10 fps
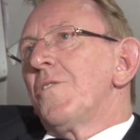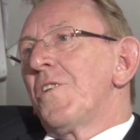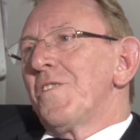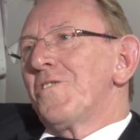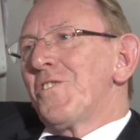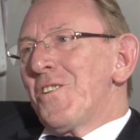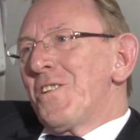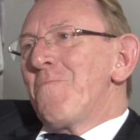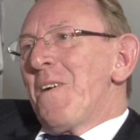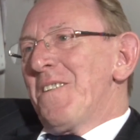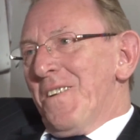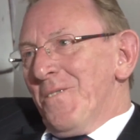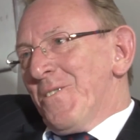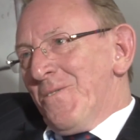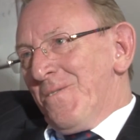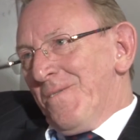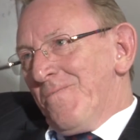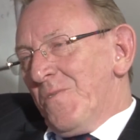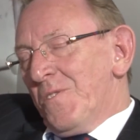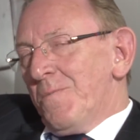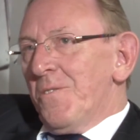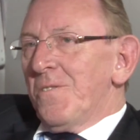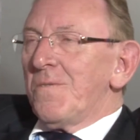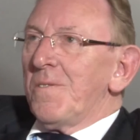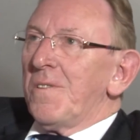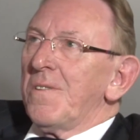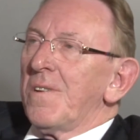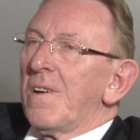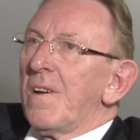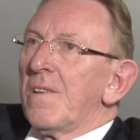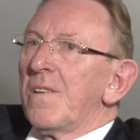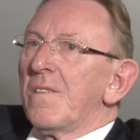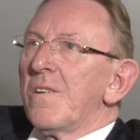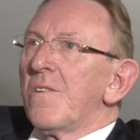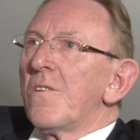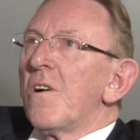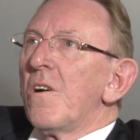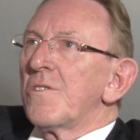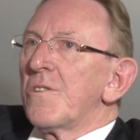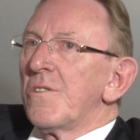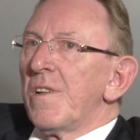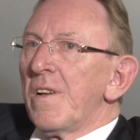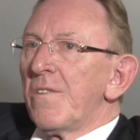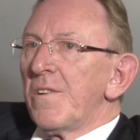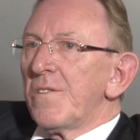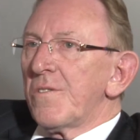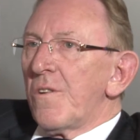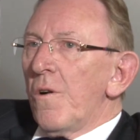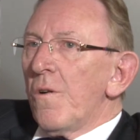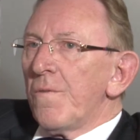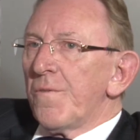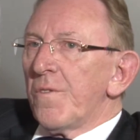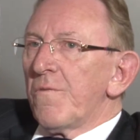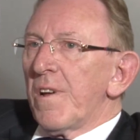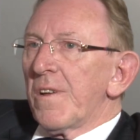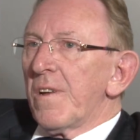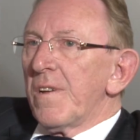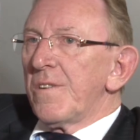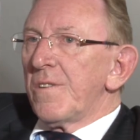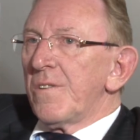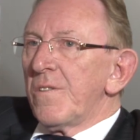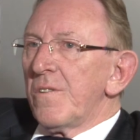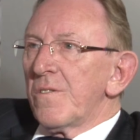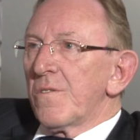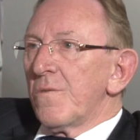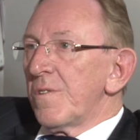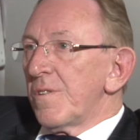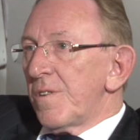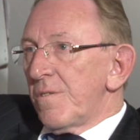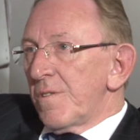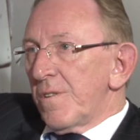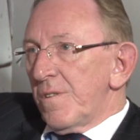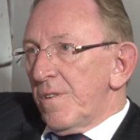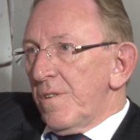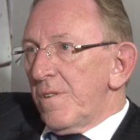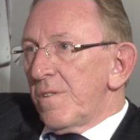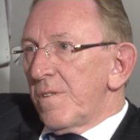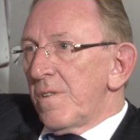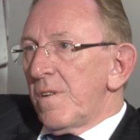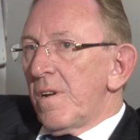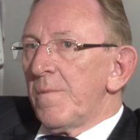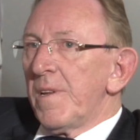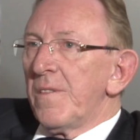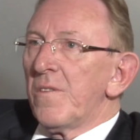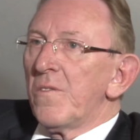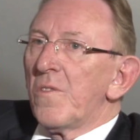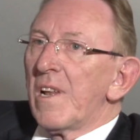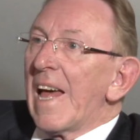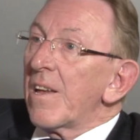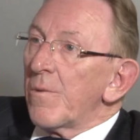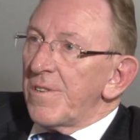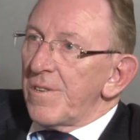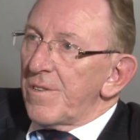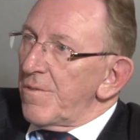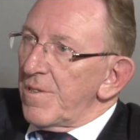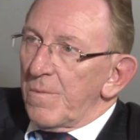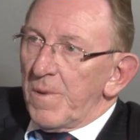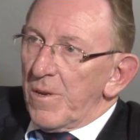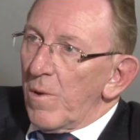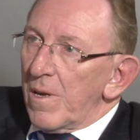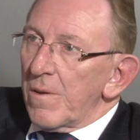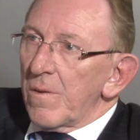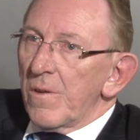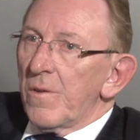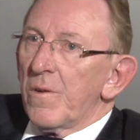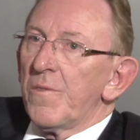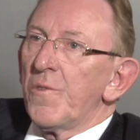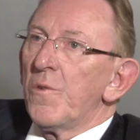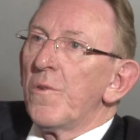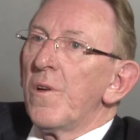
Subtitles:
I think there's still a debate going on, to be honest with you. I think there are certain areas of the regulation that is causing serious concerns. I mean, the language issue is the big one. You know,